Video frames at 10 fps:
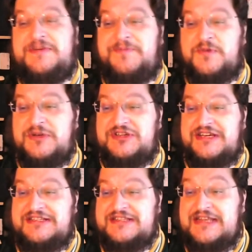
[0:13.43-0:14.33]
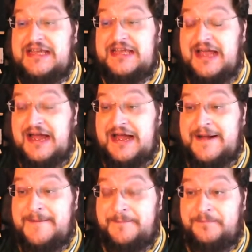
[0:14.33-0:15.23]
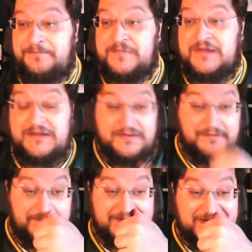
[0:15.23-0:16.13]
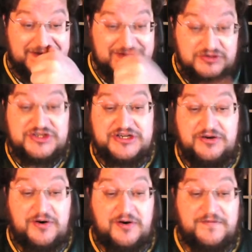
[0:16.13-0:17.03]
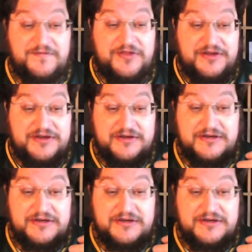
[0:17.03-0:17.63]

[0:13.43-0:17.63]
which is the conclusion of the